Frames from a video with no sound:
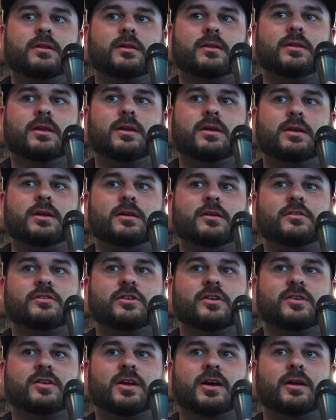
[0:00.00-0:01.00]
they need to
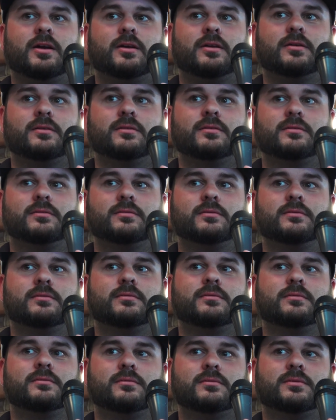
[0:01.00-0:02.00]
just kind of
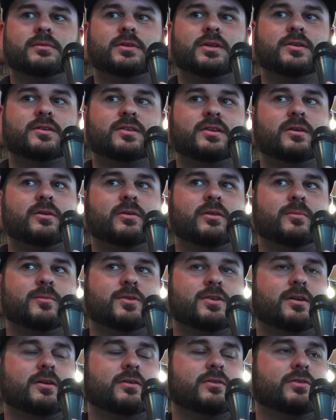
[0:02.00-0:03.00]
consider
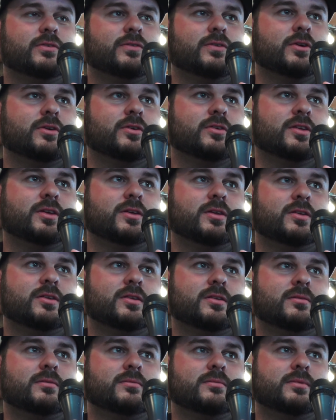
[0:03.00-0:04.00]
themselves first,
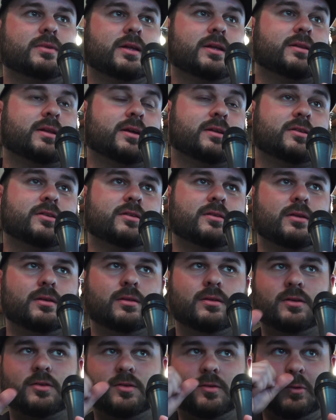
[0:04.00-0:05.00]
as that's at
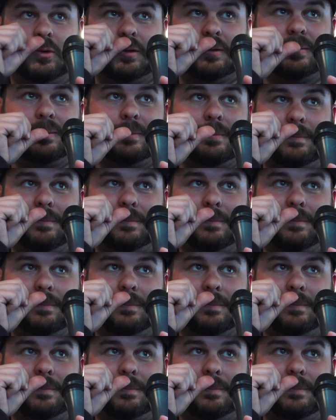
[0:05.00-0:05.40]
least what